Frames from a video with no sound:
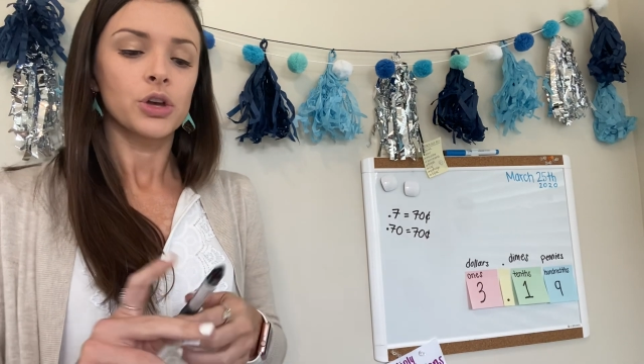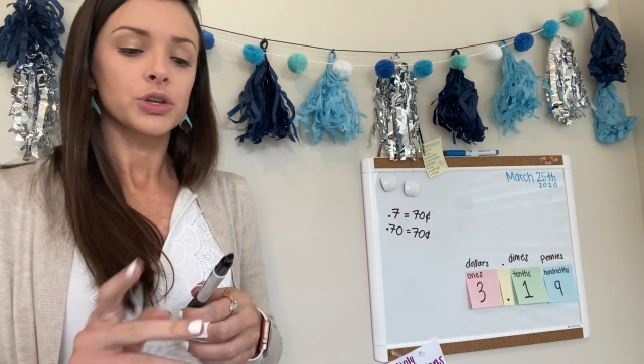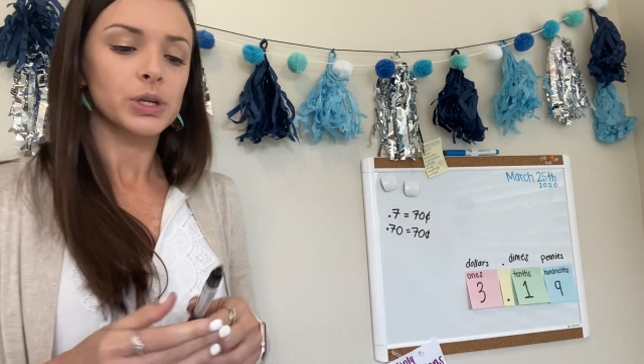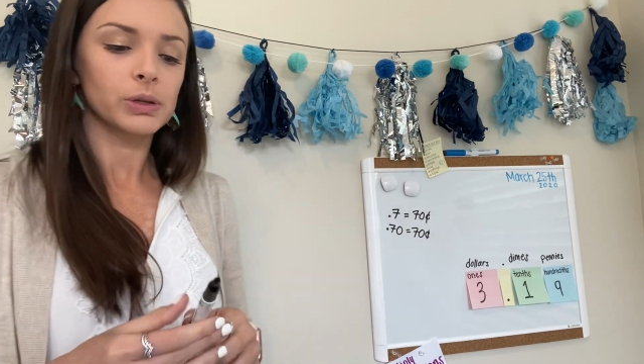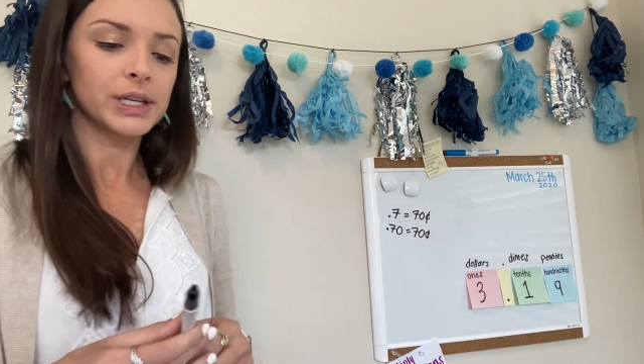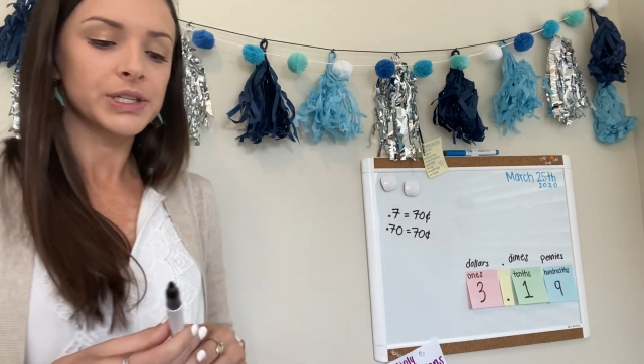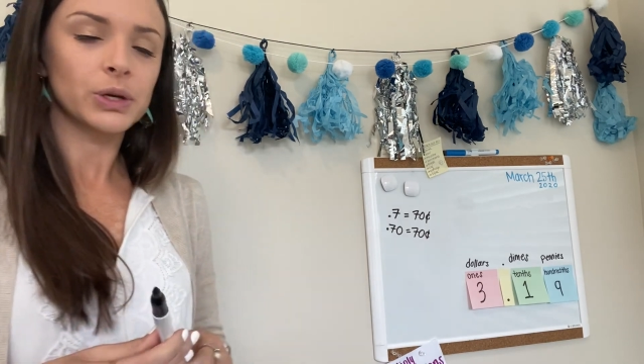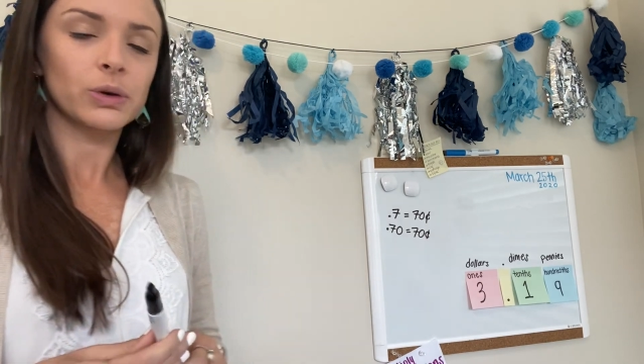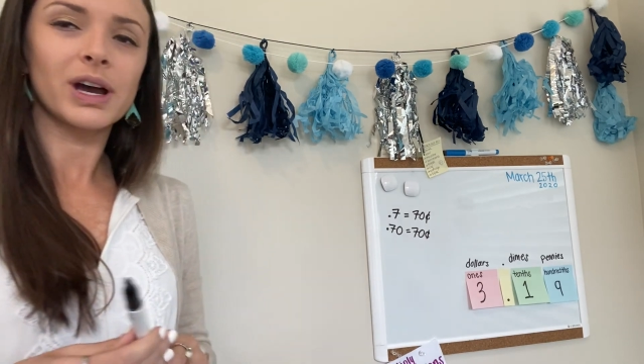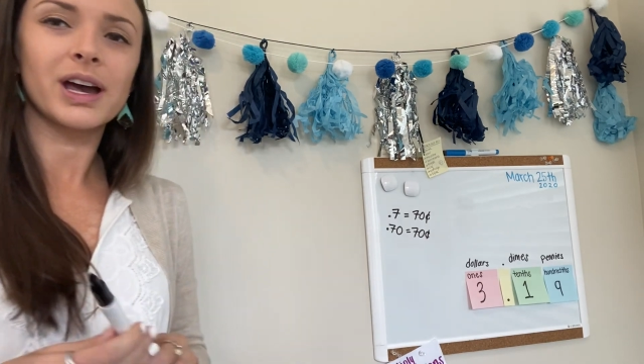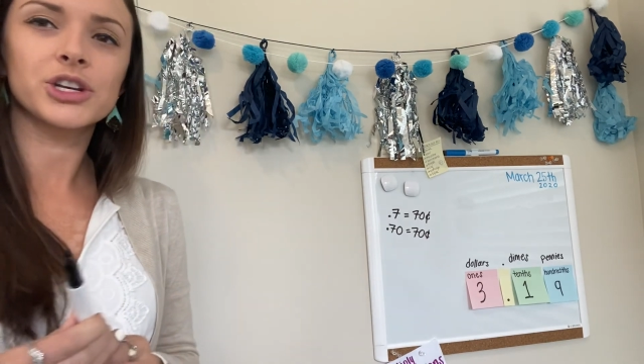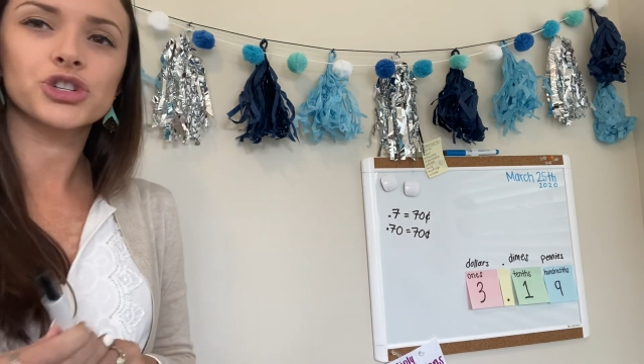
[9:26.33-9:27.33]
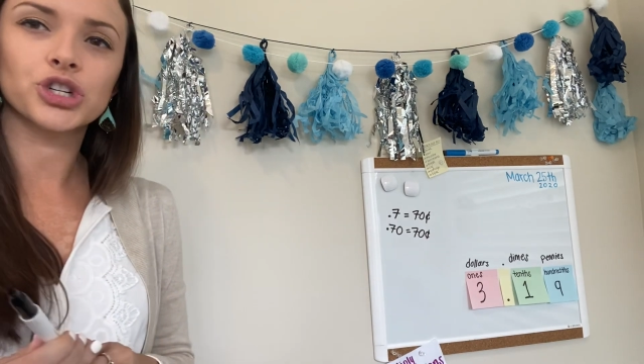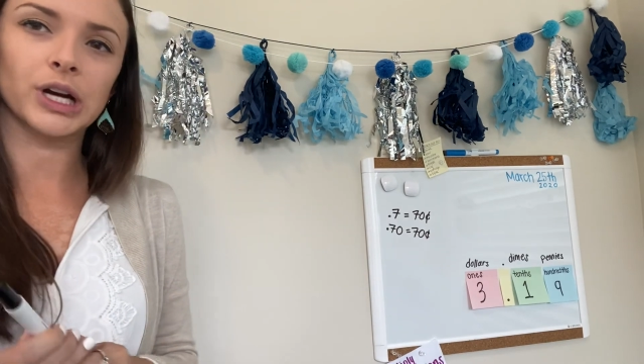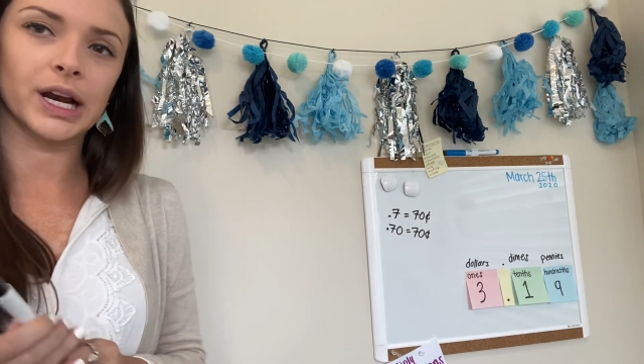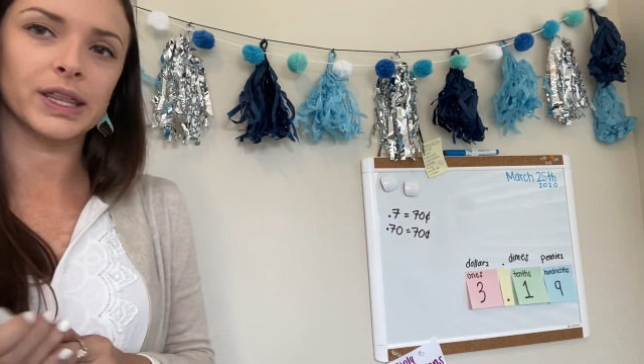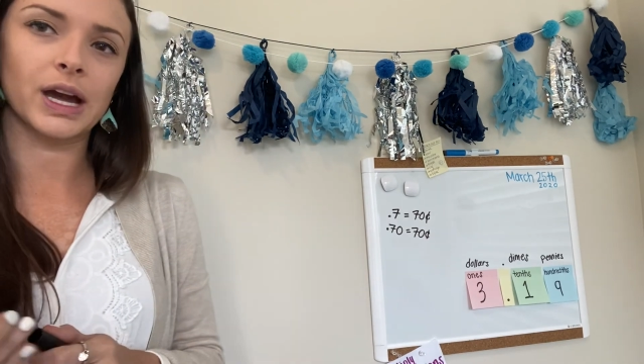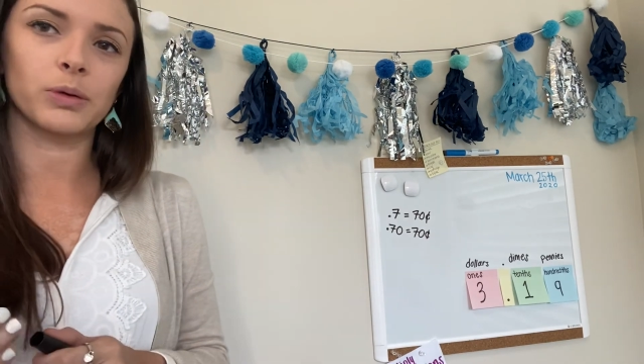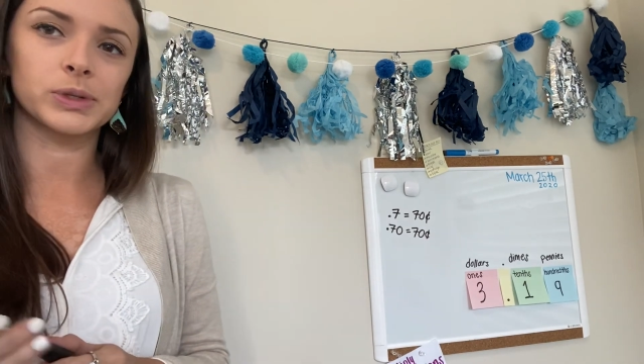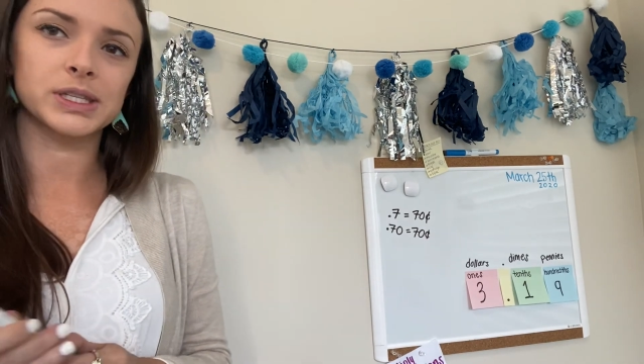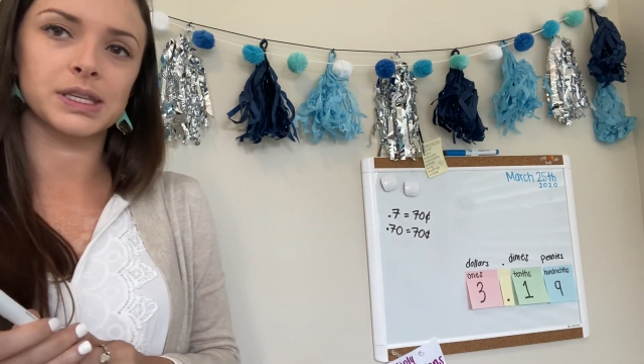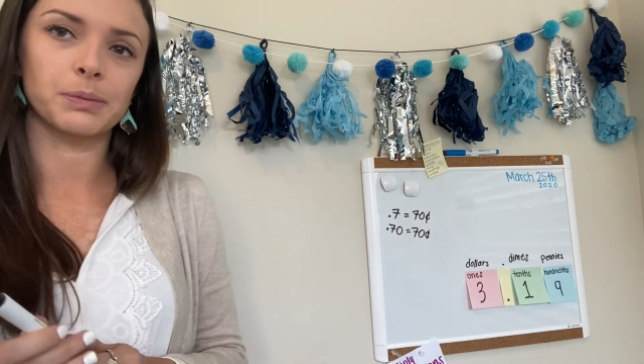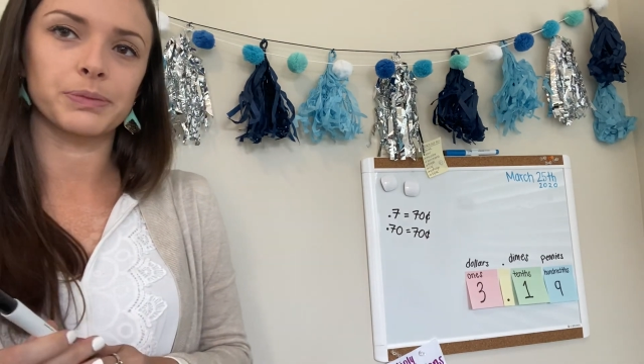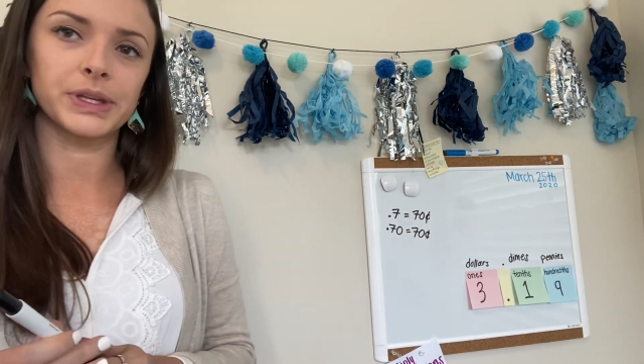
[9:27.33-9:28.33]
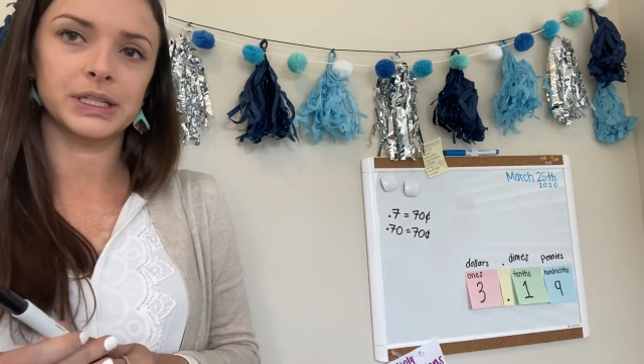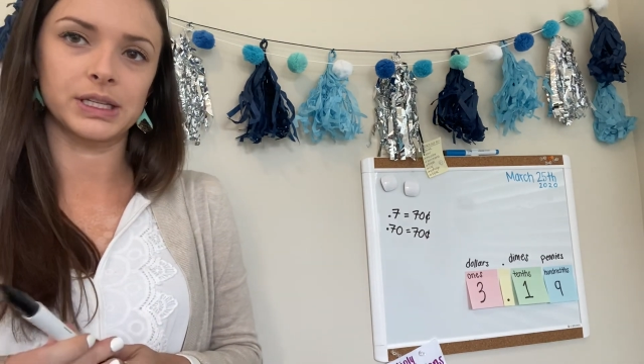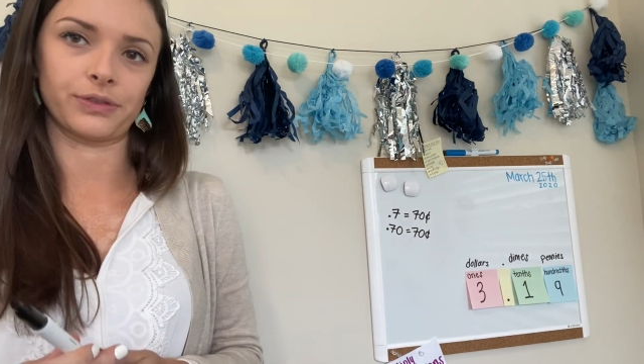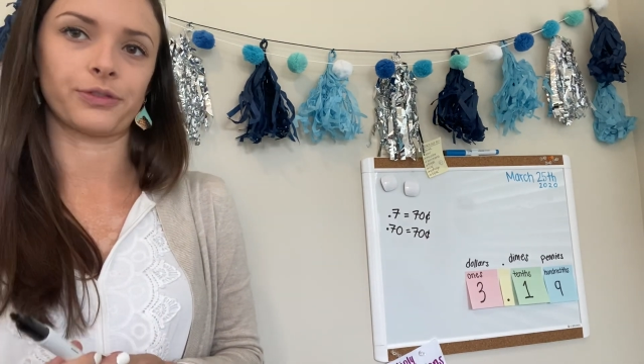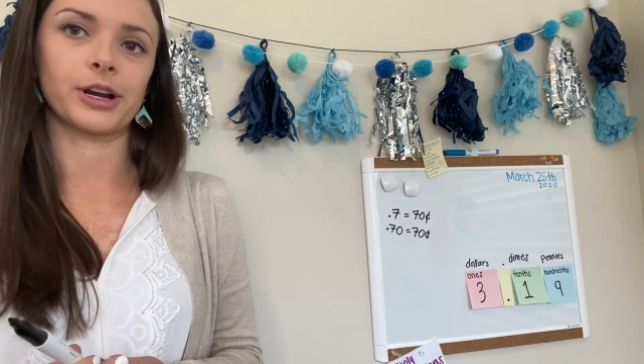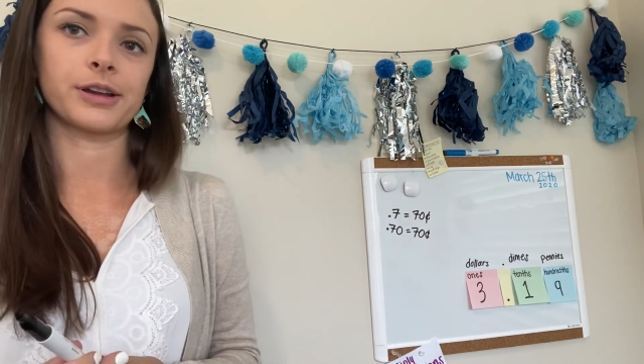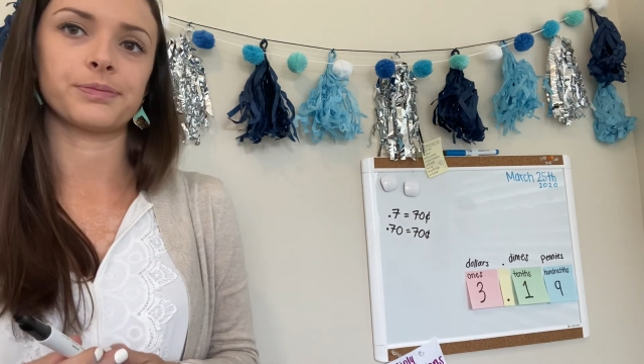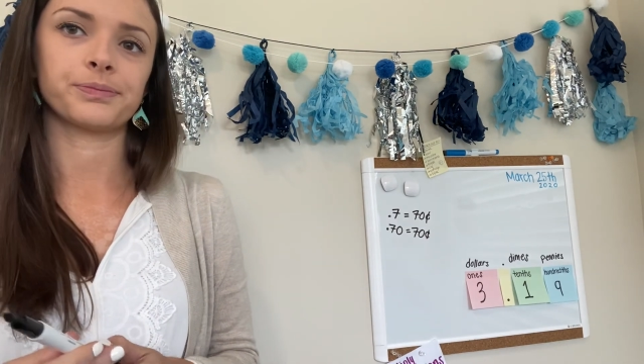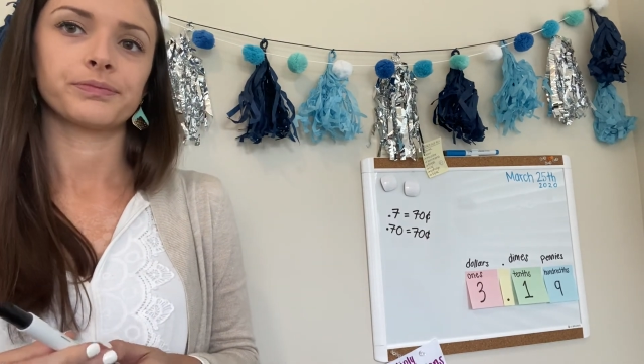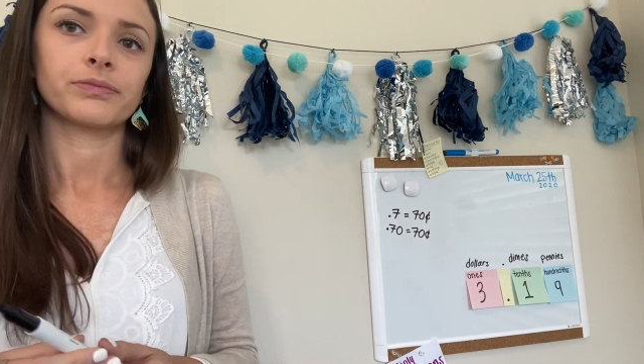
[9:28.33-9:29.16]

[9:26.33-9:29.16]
So let's go ahead and try that with something different.